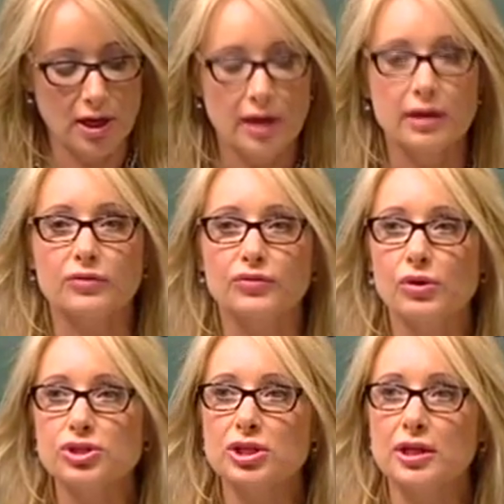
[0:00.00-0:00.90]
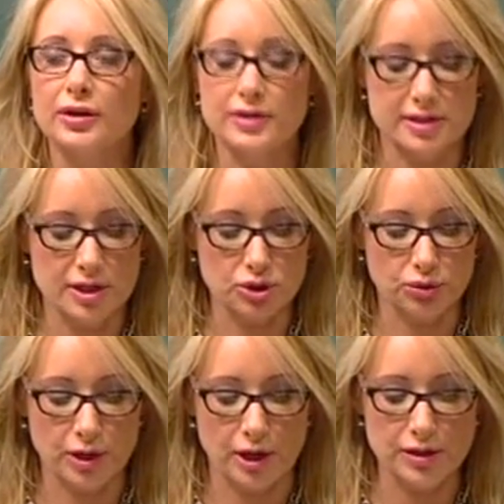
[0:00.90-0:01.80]
And unfortunately, on the Central
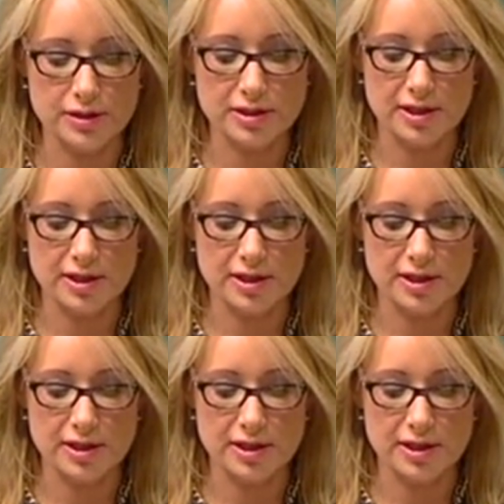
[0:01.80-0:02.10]
Coast,